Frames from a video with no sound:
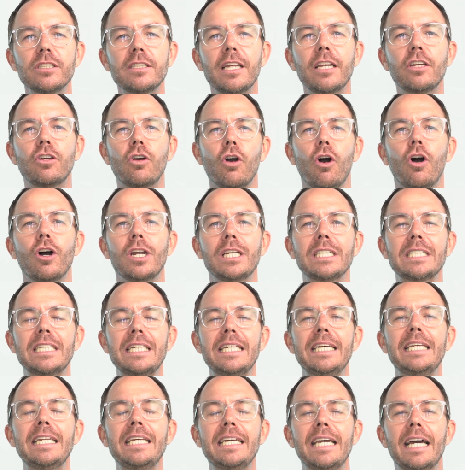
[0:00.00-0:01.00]
that God is
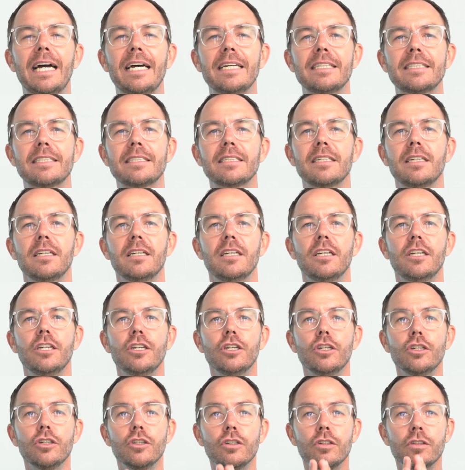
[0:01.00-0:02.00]
leading us,
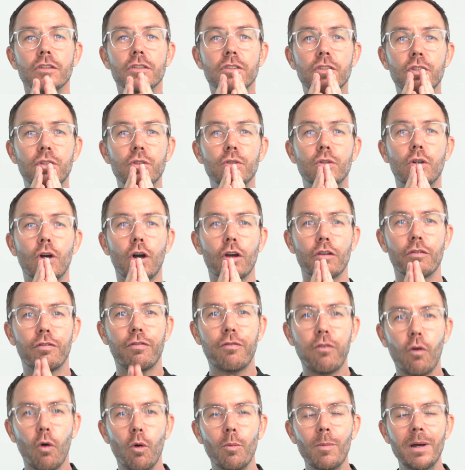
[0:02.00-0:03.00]
to
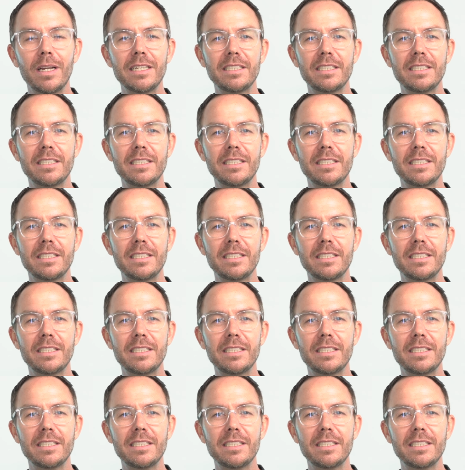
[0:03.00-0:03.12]
conform